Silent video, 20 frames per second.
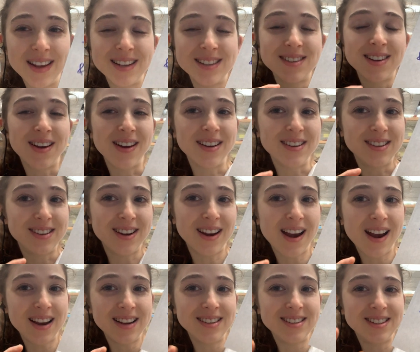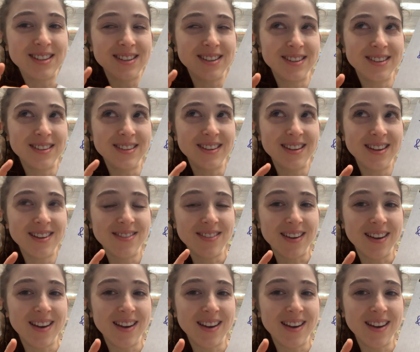So I tried to leave